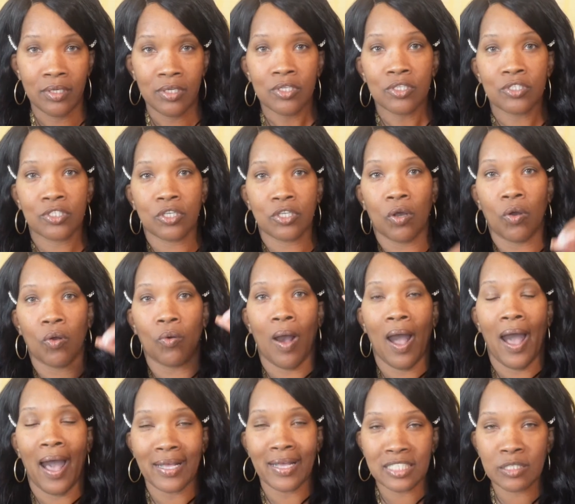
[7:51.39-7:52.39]
So,
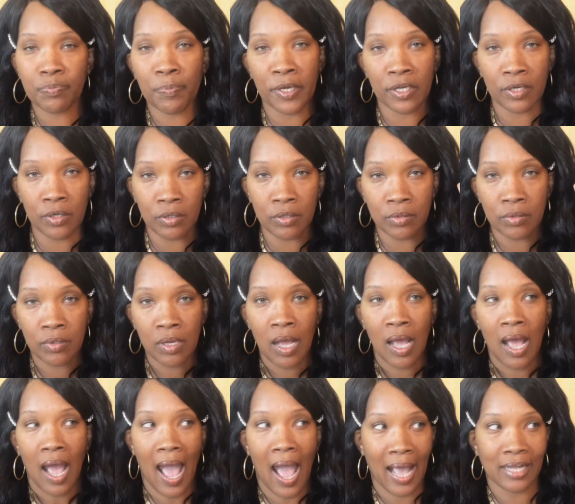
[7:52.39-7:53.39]
hospital,
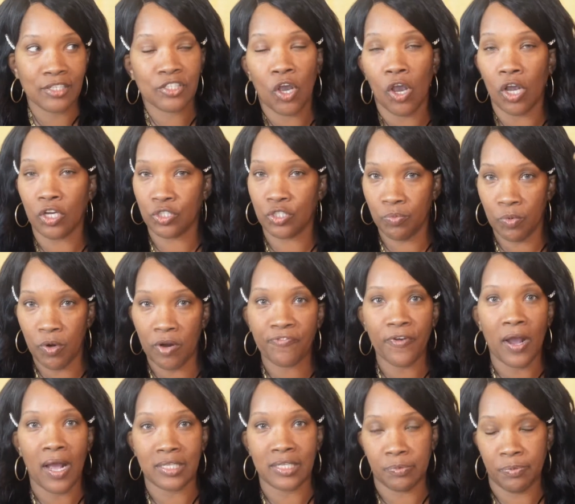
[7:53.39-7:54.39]
I charge more for
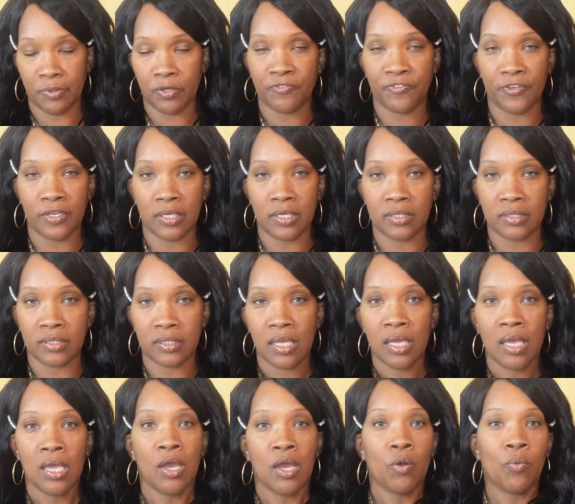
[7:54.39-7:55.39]
hospital fees.
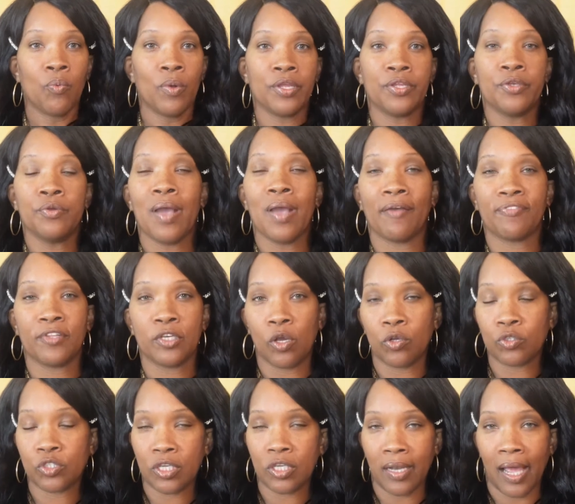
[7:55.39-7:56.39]
When you have to go
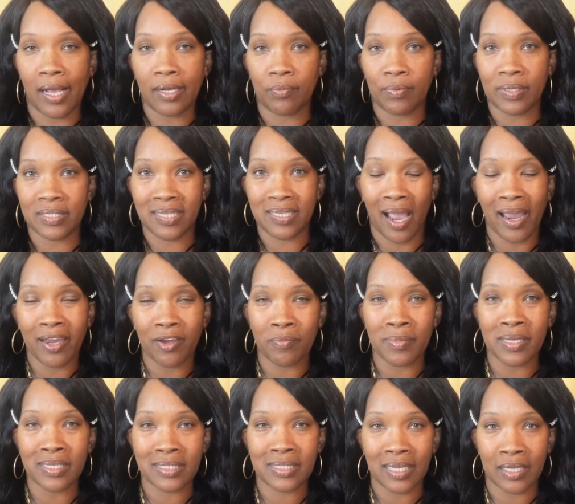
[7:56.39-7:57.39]
to like a
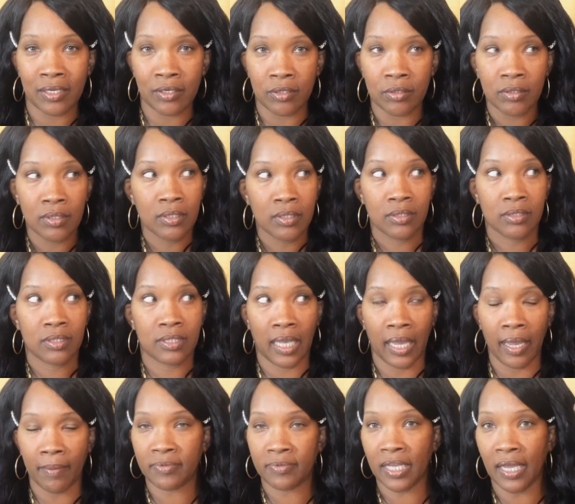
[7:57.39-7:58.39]
retirement center,
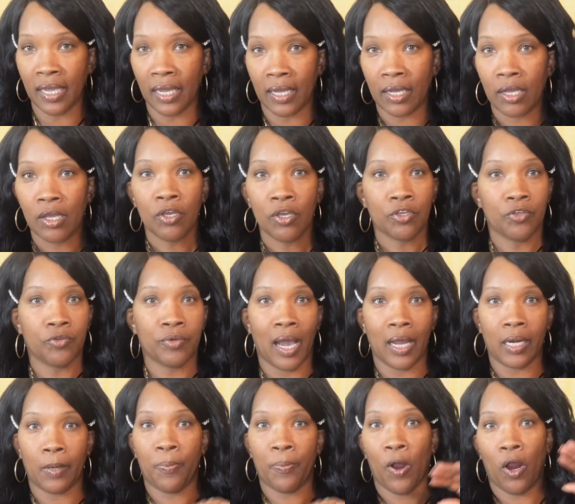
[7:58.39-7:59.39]
same thing. You got
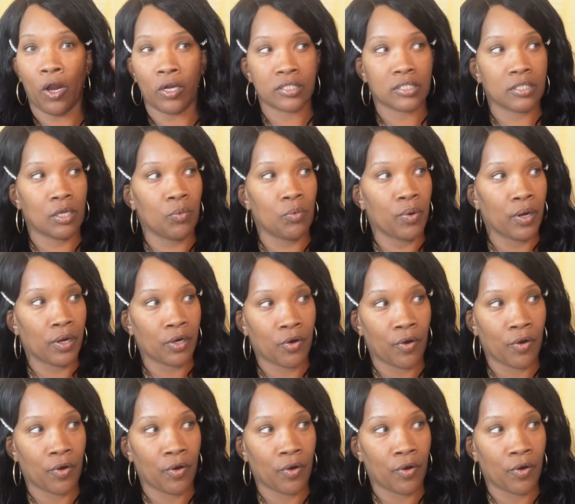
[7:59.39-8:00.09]
to park somewhere